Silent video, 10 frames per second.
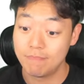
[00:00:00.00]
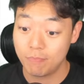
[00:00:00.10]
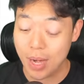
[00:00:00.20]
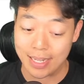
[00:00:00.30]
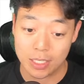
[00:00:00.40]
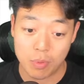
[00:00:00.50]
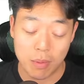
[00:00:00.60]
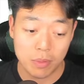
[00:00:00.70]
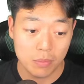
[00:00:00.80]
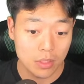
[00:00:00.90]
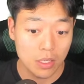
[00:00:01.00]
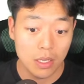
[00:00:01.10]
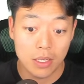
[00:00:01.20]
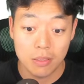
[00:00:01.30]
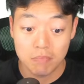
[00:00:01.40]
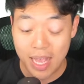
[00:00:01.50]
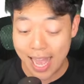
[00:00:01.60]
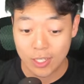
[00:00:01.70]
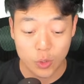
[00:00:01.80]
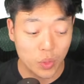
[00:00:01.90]
practice problems,
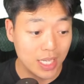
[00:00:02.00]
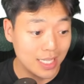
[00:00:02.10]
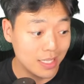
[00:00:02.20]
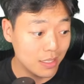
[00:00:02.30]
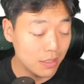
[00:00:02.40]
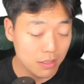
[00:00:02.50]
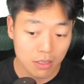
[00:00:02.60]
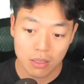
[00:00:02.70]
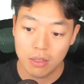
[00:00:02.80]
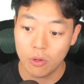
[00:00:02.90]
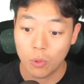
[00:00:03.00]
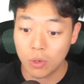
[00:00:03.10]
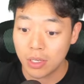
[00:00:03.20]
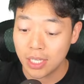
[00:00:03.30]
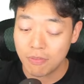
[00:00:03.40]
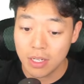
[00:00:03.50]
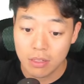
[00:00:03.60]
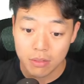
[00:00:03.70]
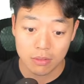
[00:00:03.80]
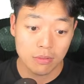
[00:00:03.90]
actual lessons, or even
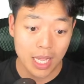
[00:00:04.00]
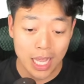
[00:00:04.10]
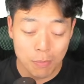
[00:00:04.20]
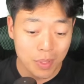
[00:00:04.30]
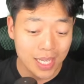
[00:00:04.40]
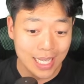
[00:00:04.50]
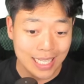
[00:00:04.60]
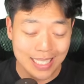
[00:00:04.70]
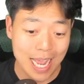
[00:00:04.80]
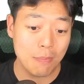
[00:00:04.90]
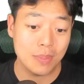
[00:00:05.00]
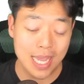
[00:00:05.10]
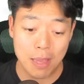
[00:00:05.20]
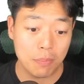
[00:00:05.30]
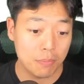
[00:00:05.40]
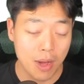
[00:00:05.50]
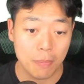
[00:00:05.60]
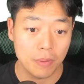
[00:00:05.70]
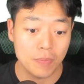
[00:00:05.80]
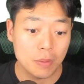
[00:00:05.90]
AP exam type
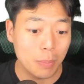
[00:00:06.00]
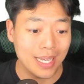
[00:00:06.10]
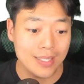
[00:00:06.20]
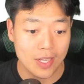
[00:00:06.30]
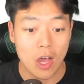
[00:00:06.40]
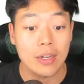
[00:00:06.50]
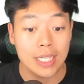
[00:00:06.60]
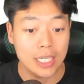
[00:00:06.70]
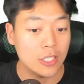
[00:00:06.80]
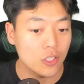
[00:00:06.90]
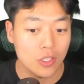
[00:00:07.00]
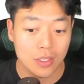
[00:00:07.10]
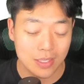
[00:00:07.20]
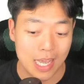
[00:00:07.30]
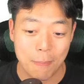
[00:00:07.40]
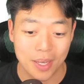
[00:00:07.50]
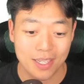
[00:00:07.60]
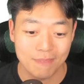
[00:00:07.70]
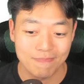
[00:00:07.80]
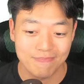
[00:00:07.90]
problems based on each topic.
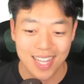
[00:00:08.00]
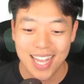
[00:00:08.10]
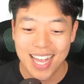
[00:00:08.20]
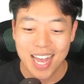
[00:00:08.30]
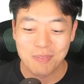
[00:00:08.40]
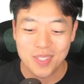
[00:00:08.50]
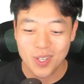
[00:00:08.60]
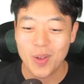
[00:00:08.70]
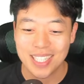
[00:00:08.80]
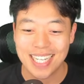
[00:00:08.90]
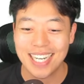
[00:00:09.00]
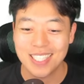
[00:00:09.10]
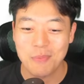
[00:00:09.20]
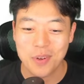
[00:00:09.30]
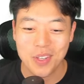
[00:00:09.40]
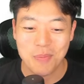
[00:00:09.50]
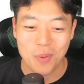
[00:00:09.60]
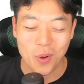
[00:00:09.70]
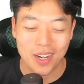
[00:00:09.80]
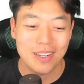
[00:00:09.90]
I'm so excited to bring you
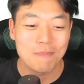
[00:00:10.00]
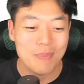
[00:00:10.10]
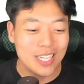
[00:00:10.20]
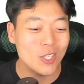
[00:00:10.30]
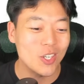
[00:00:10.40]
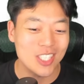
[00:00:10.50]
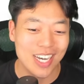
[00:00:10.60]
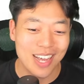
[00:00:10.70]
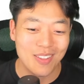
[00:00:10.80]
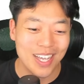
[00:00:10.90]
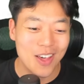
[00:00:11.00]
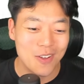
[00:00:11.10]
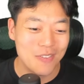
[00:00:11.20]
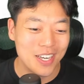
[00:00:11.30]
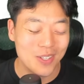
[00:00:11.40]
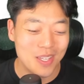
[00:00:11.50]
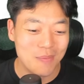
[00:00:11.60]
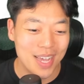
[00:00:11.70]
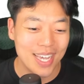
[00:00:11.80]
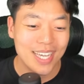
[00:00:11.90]
more. Make sure to check out the other videos on
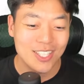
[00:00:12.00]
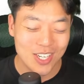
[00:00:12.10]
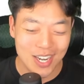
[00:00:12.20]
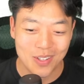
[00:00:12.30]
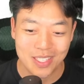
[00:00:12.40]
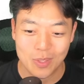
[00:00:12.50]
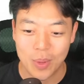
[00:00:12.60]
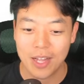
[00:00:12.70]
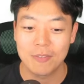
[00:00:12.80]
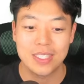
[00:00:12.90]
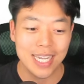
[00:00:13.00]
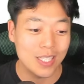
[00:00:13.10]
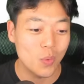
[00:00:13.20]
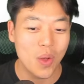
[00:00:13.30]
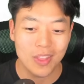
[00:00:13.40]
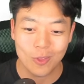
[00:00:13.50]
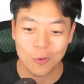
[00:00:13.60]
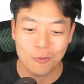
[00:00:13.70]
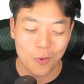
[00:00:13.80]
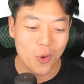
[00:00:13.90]
my channel as well, days 1 through
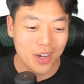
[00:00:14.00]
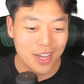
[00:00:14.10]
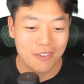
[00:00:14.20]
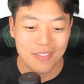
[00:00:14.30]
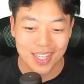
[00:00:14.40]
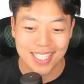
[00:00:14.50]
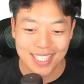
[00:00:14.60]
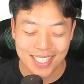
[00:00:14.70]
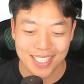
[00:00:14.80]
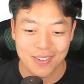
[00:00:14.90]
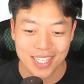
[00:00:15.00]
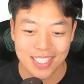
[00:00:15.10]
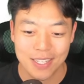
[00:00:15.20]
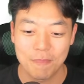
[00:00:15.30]
4 of this series.